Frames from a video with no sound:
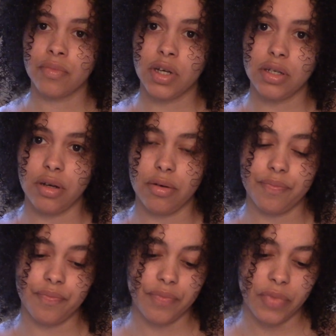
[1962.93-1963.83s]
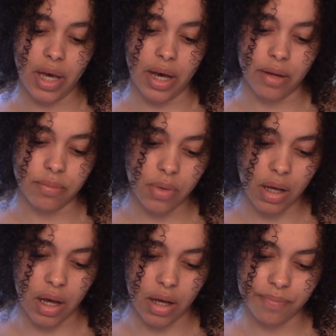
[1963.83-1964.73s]
So yeah,
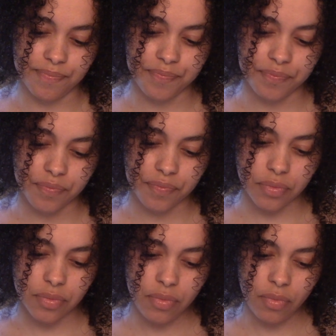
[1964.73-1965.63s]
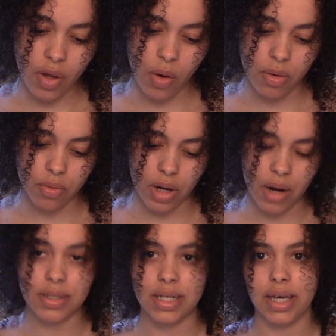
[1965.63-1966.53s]
when I
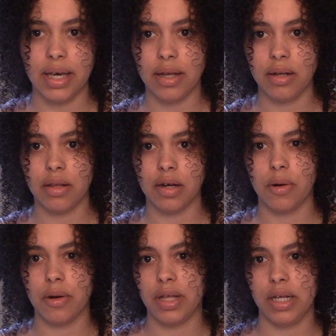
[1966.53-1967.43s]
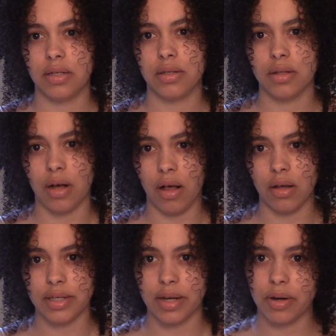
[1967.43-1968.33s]
was a kid, there were these
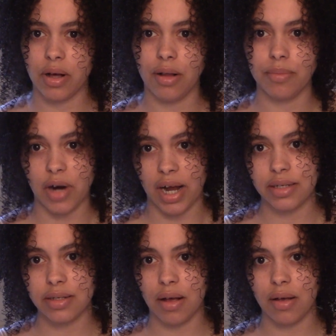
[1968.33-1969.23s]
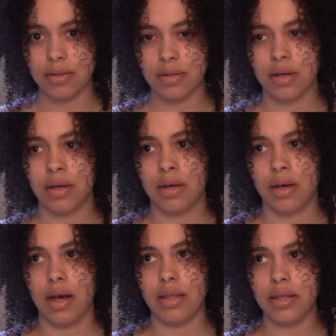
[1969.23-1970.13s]
dolls. They were called Bratz dolls.
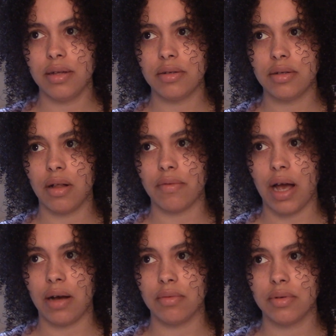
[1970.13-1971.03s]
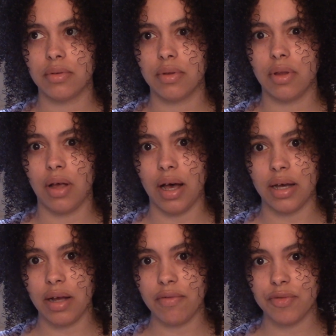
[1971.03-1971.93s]
I think they're still around.
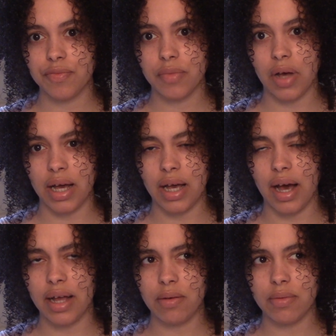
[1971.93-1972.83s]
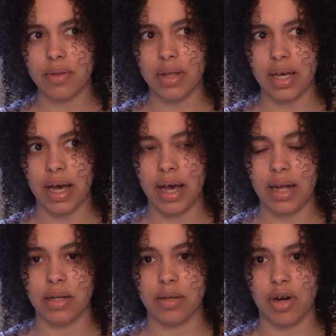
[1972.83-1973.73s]
I don't think I had
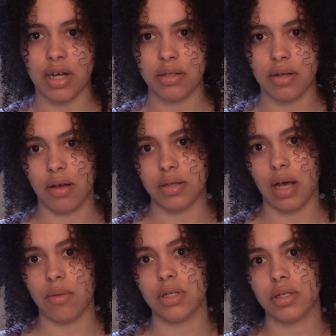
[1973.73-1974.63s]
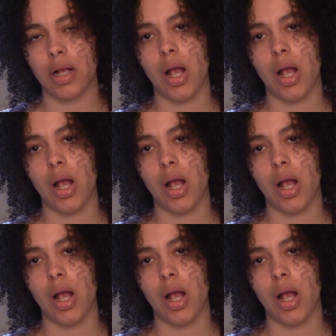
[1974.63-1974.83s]
any Bratz dolls. I was